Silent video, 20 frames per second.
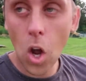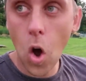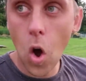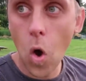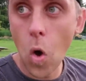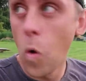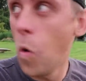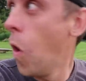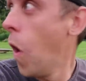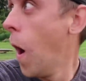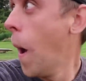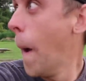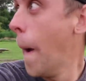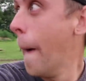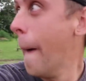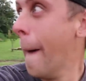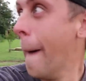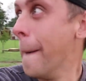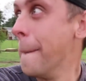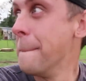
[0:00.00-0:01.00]
Oh. I
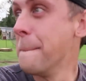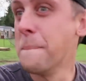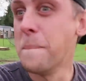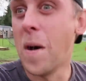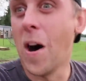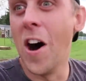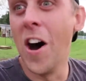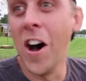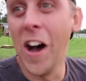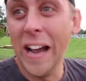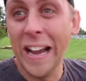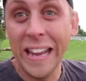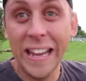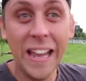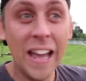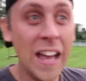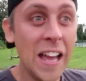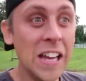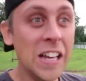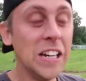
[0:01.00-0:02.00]
get the bike,
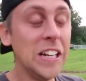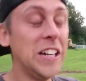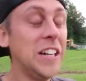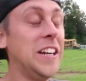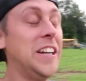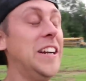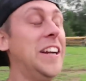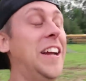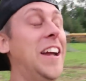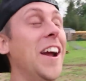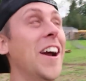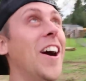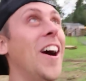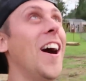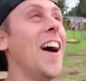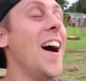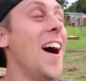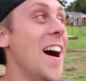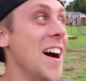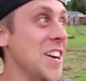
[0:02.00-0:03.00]
My
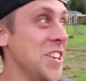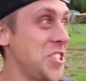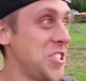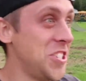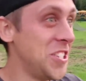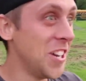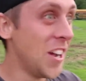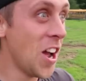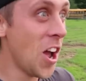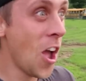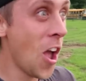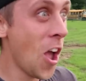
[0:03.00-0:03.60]
gosh.